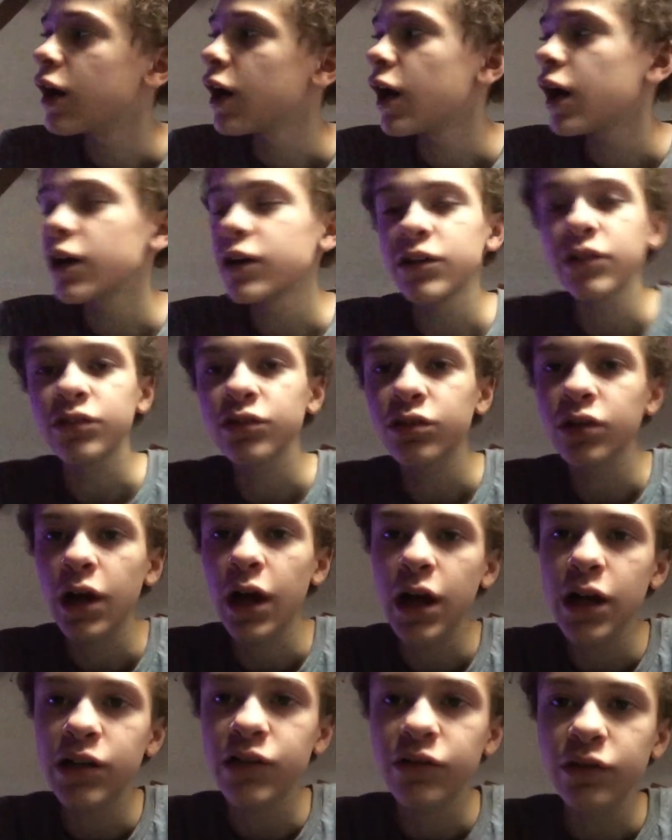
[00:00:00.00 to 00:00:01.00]
I just
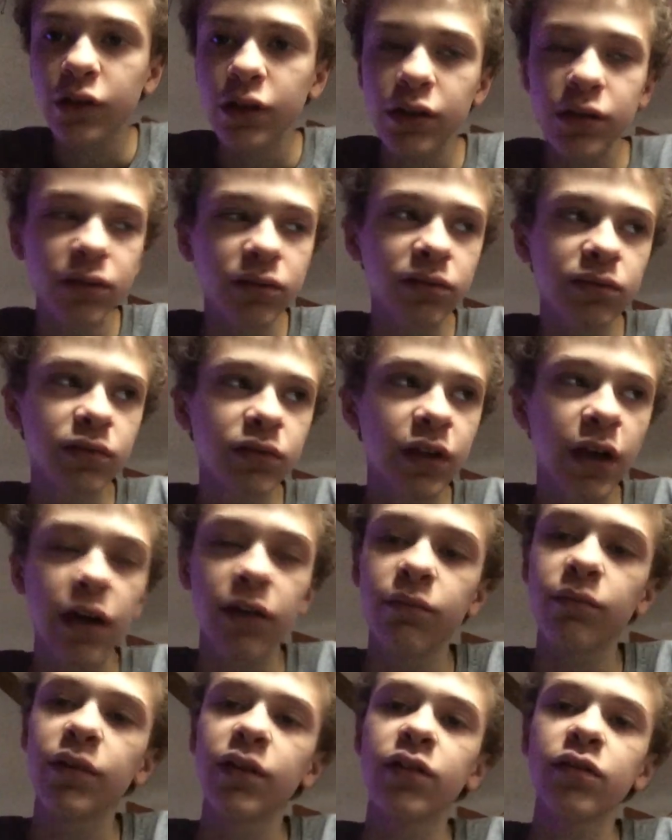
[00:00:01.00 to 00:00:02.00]
crashed, like,
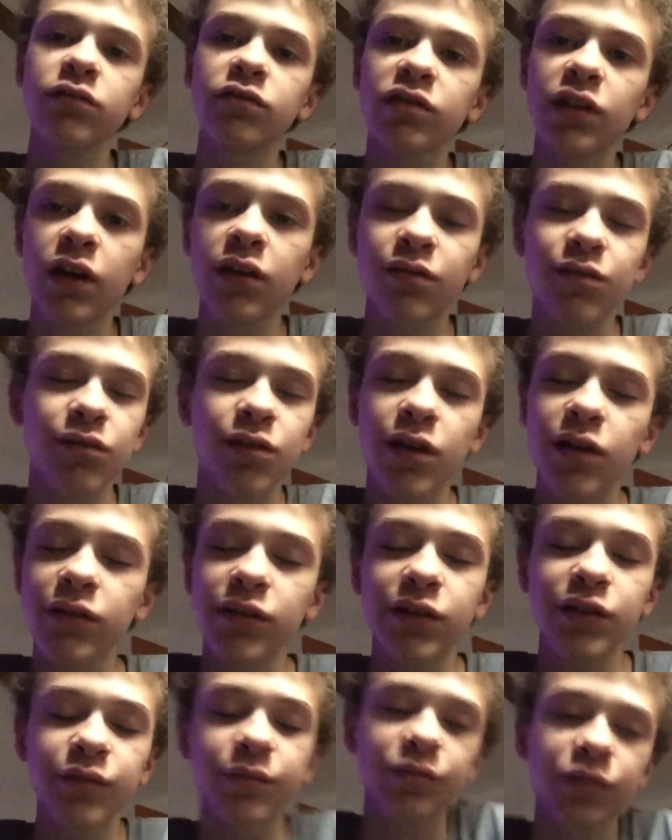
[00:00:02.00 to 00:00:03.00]
10 minutes. I don't know how
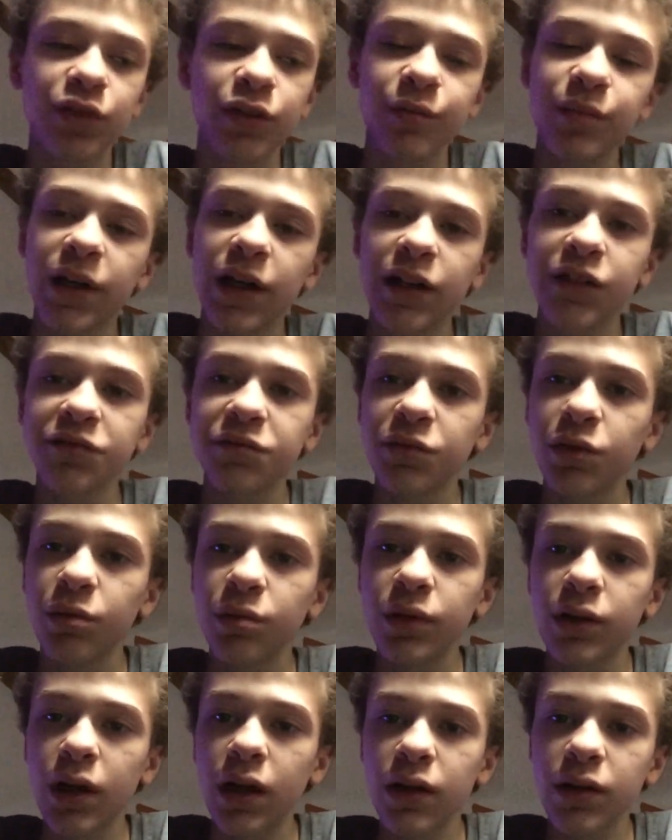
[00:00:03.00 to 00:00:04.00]
that's really possible,
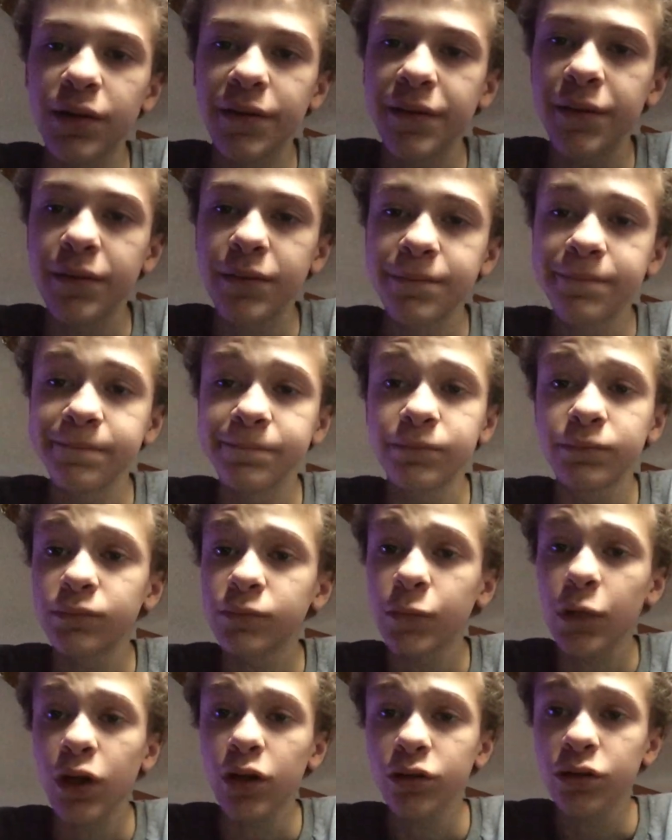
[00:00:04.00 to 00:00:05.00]
but I did.
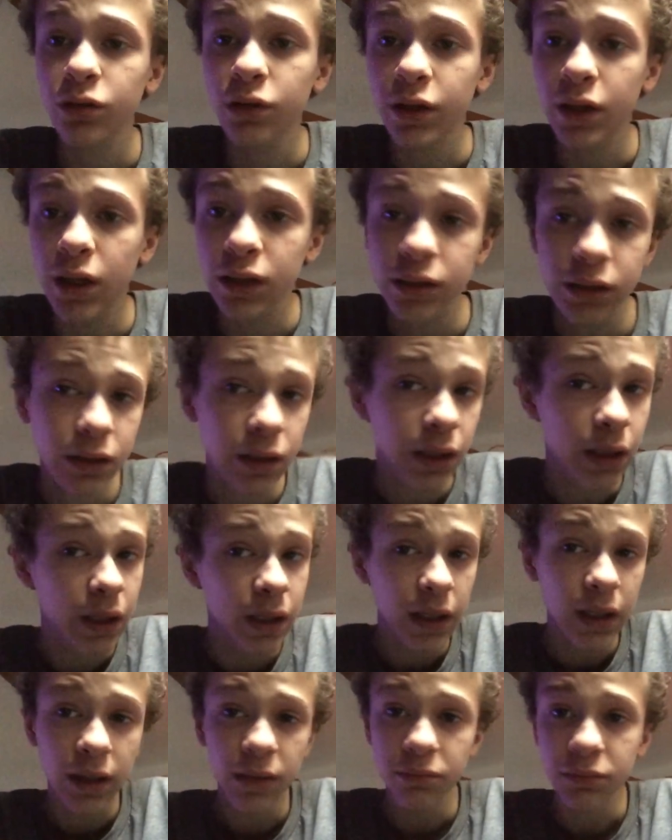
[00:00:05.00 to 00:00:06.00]
Also, yes.
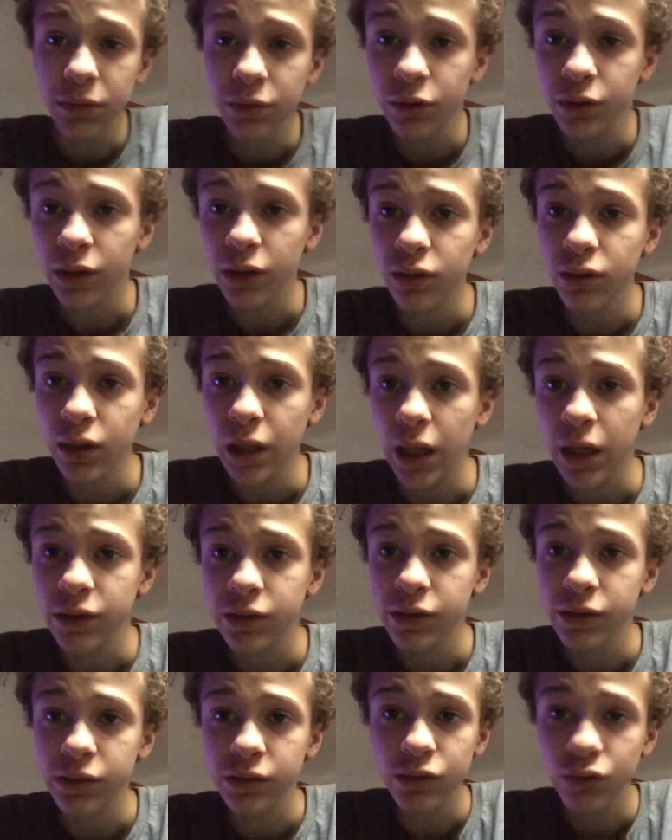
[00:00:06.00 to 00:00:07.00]
Me without
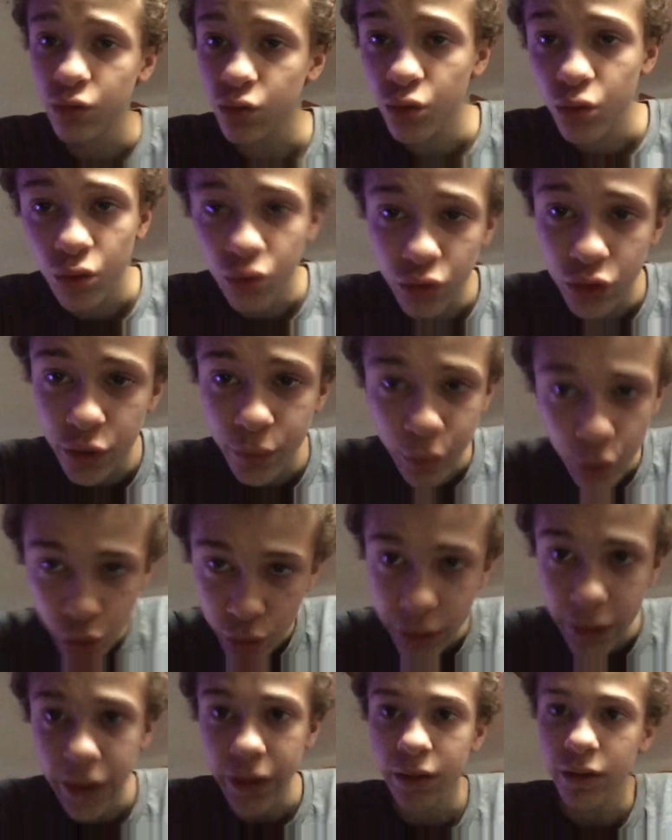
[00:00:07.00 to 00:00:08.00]
glasses. Ooh,
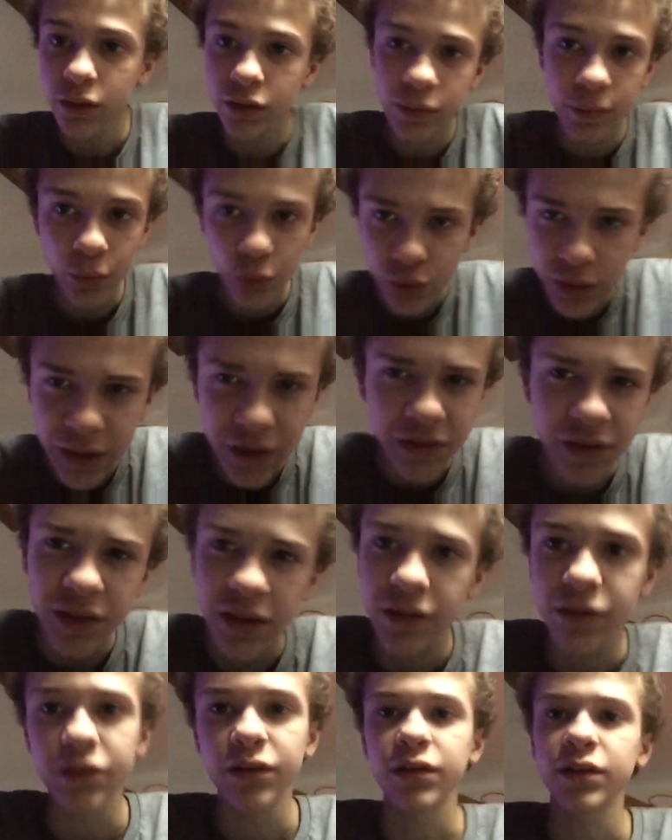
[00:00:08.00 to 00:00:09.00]
spooky. Spooky
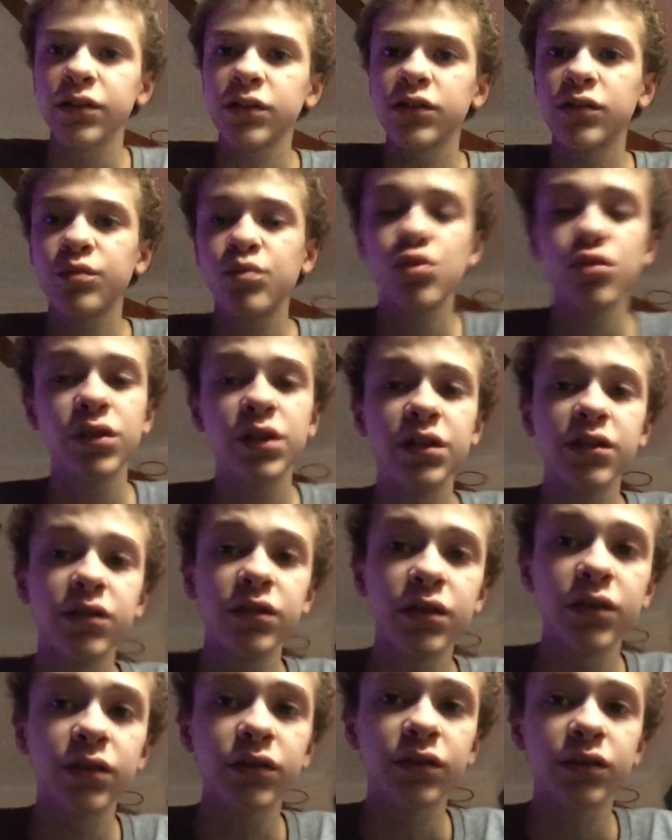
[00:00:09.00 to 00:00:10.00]
season. Spooky
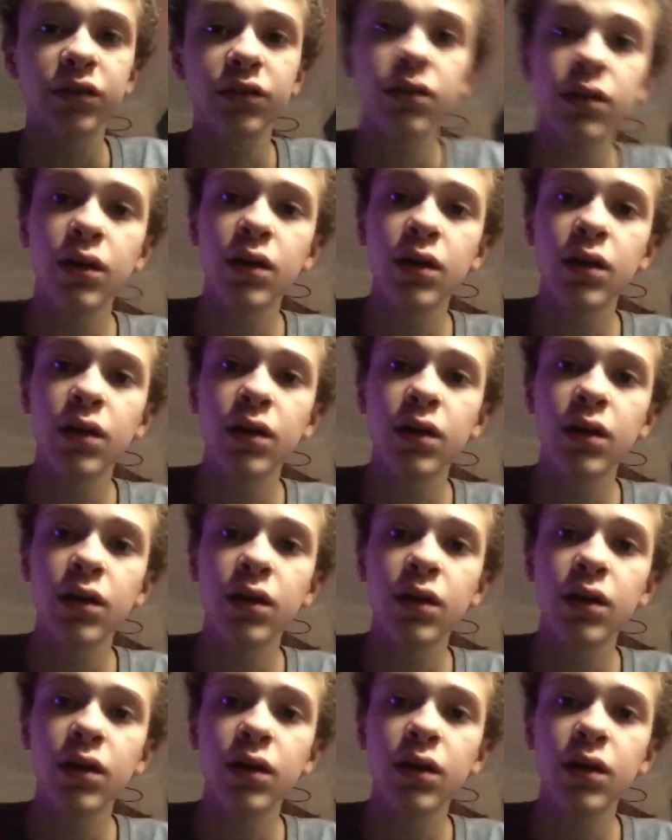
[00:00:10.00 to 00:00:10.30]
season.